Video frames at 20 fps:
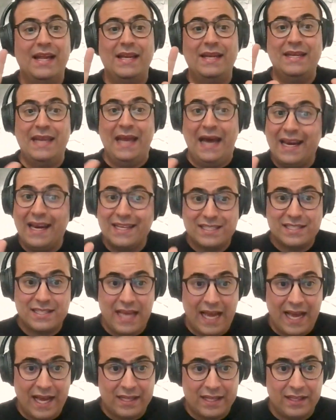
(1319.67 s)
Not
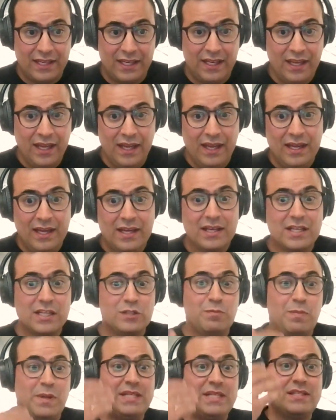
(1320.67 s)
exactly,
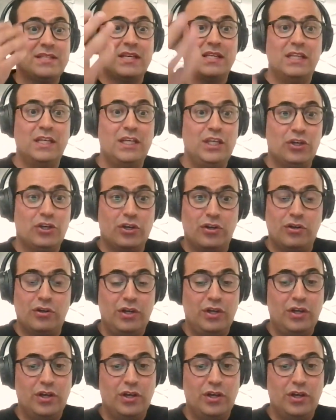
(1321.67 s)
because basically you're